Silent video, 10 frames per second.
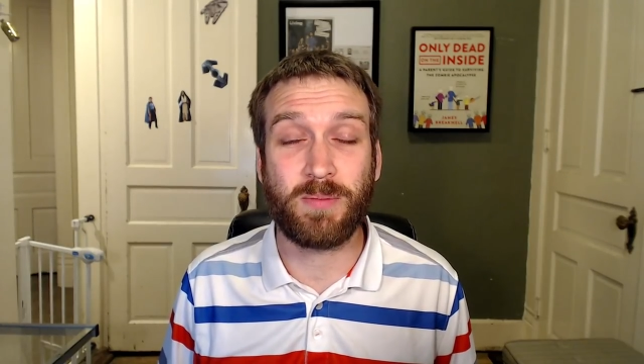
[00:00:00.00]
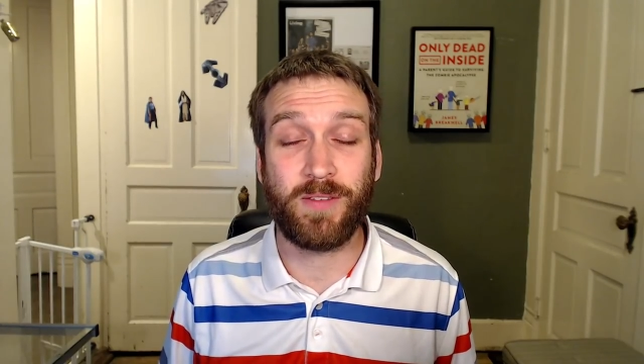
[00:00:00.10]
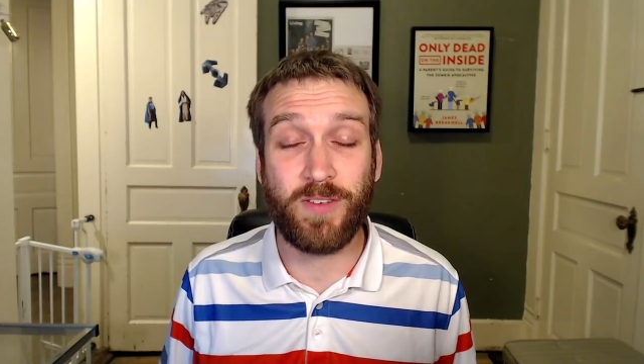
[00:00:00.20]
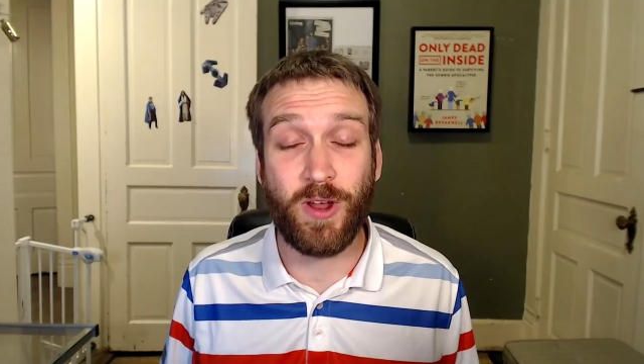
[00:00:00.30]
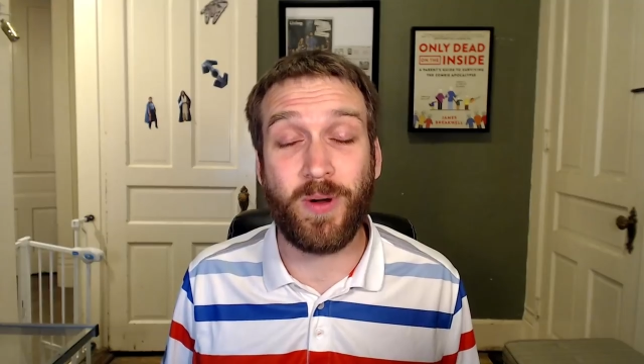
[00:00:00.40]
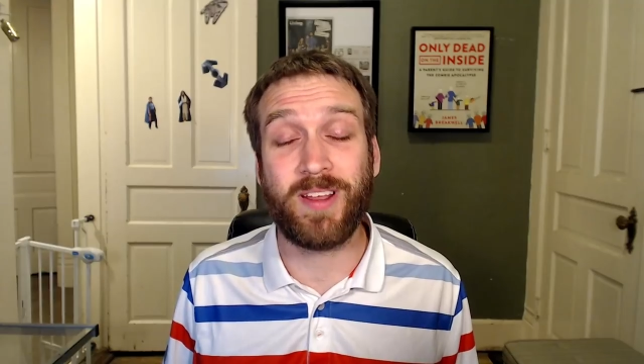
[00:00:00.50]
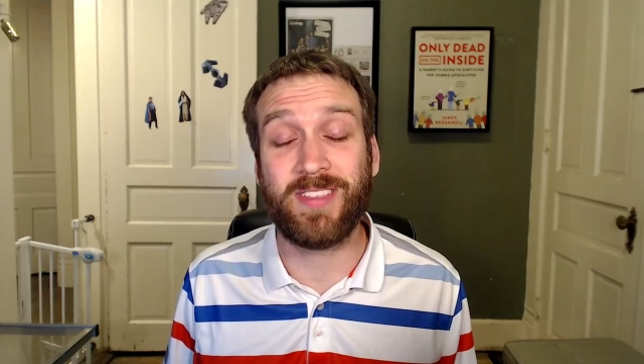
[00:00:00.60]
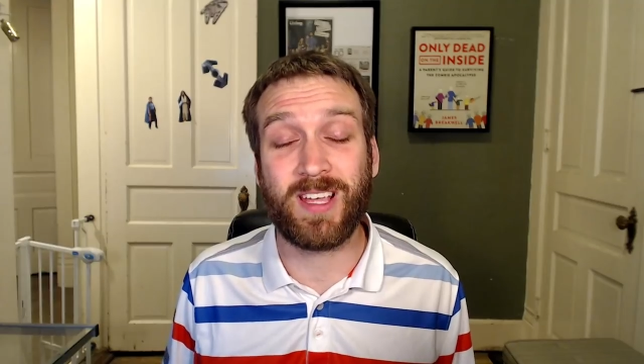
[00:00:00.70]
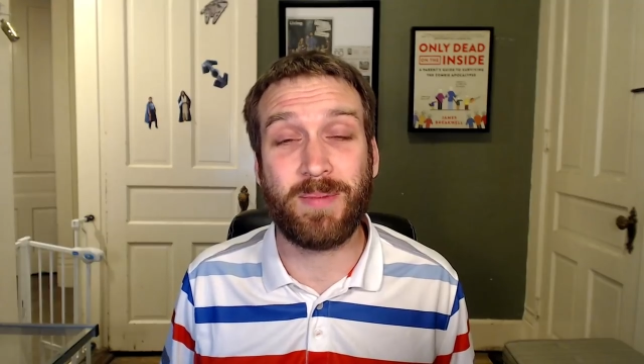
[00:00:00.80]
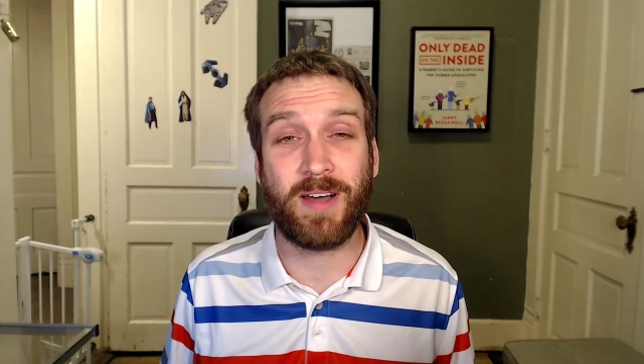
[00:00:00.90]
but if you know
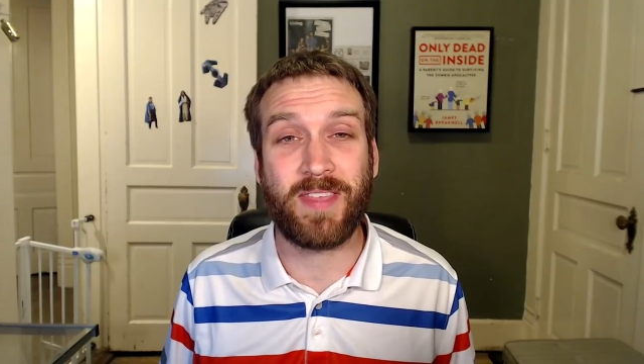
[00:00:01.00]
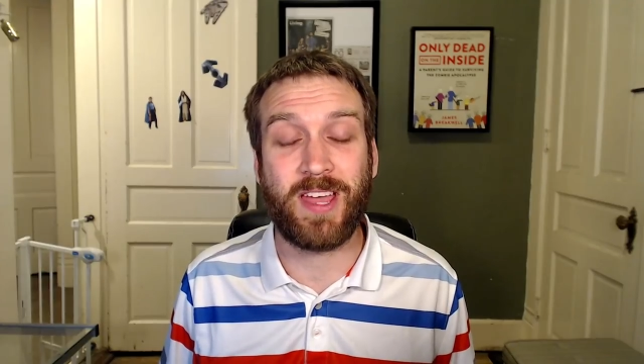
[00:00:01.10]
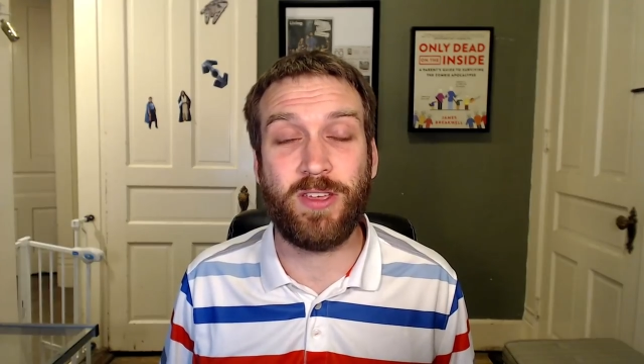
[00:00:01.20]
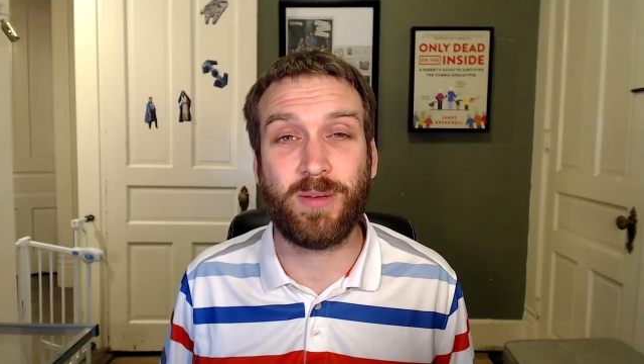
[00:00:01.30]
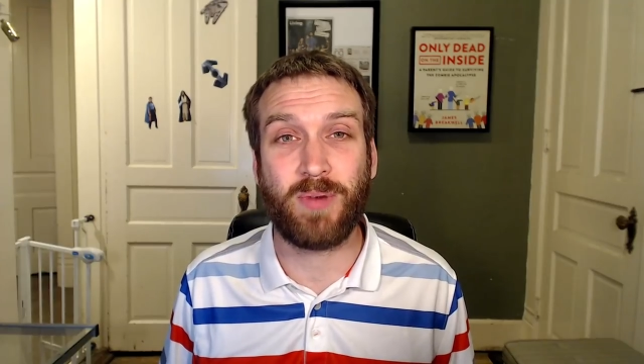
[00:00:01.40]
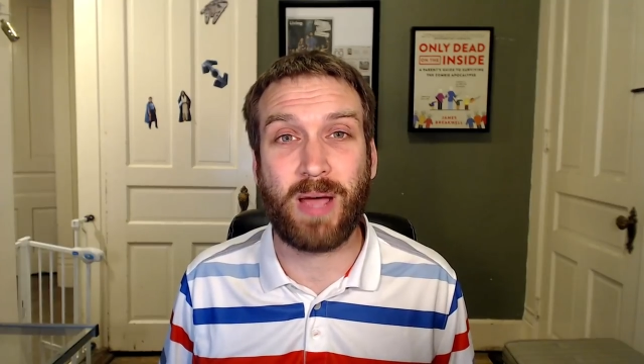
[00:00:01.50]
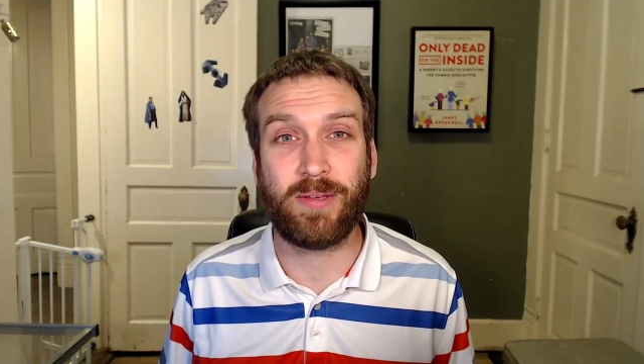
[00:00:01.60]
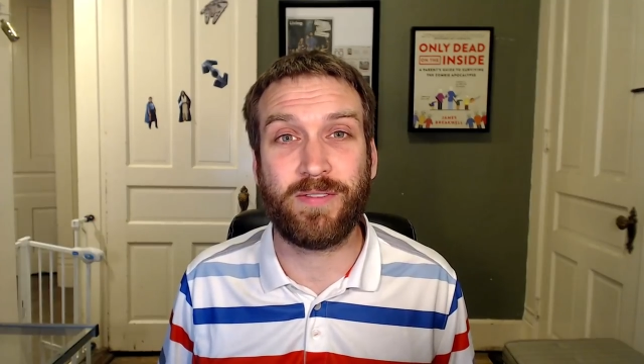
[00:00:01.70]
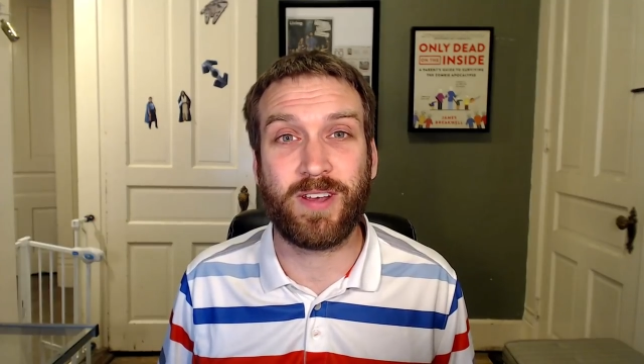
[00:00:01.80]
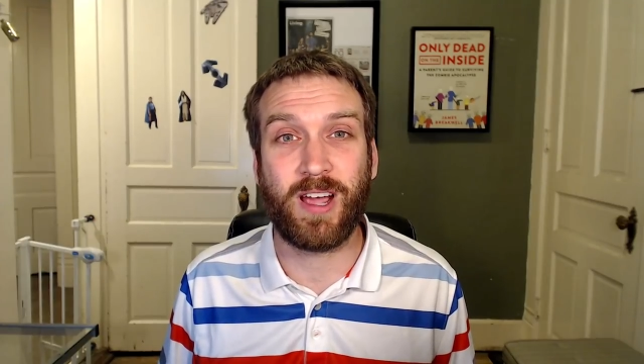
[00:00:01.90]
anything about that, you can probably
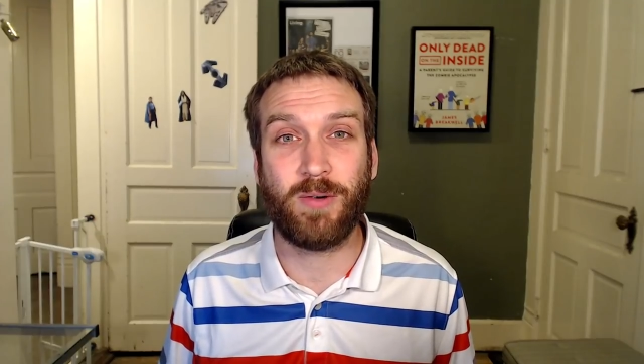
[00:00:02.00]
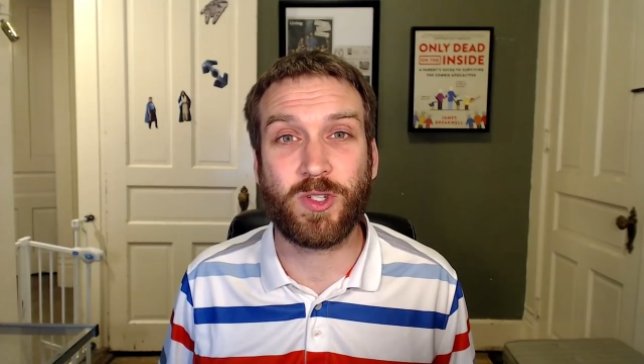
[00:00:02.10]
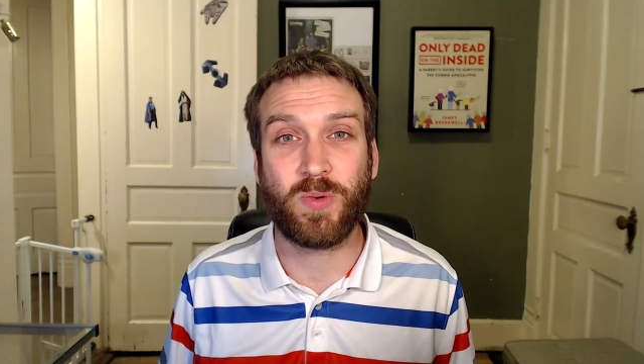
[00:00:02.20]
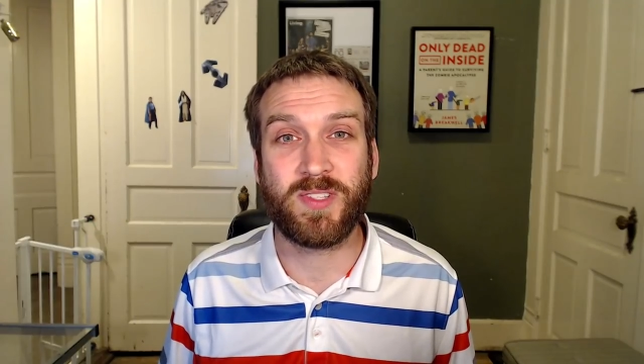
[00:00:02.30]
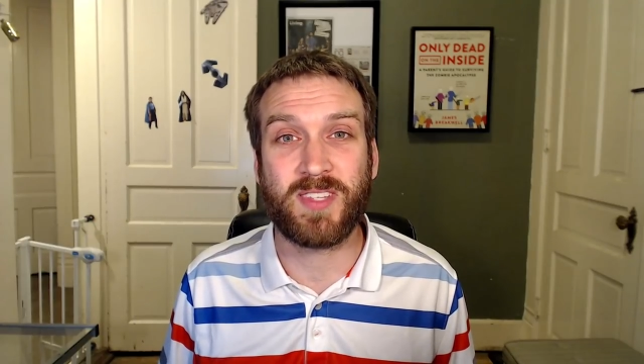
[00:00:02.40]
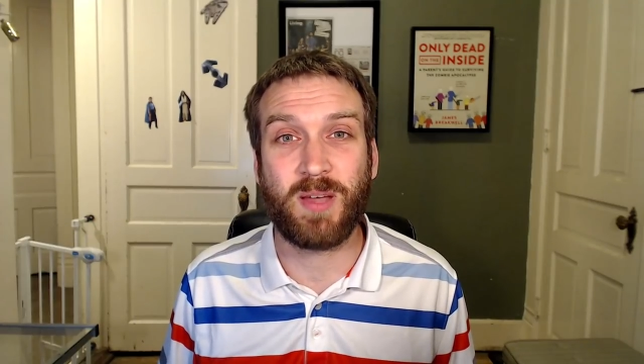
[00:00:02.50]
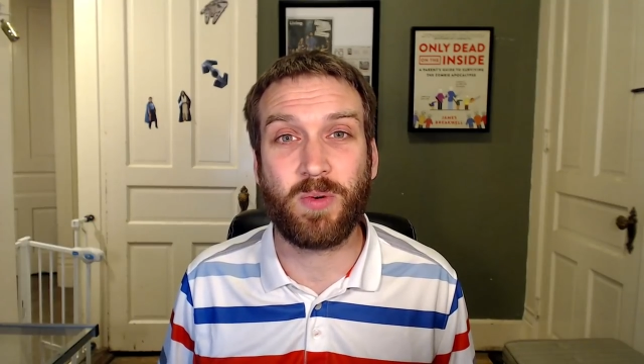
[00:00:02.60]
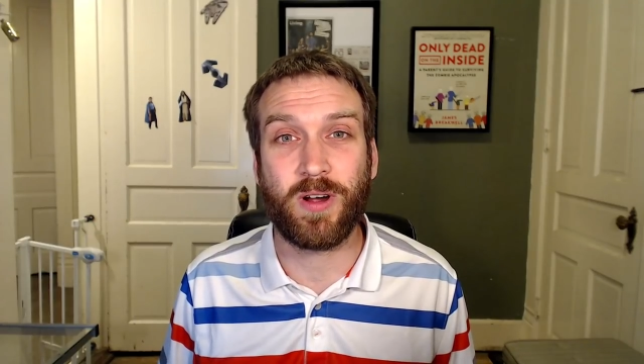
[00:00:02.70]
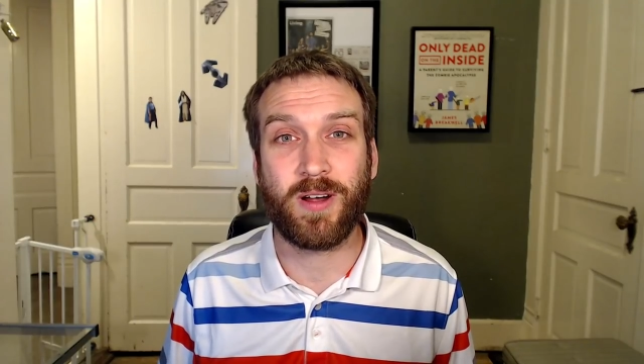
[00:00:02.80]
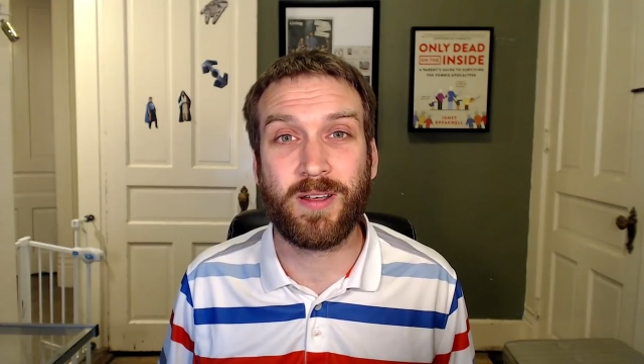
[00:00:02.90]
figure out which ones they
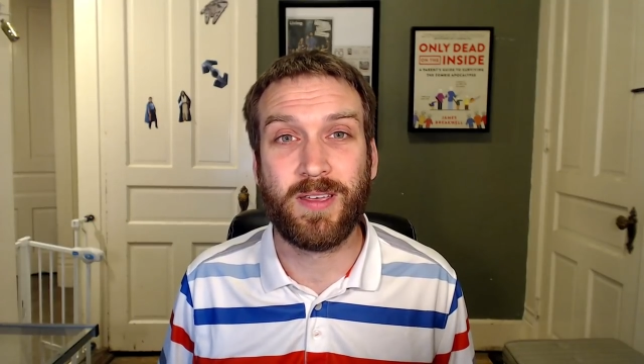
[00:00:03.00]
were,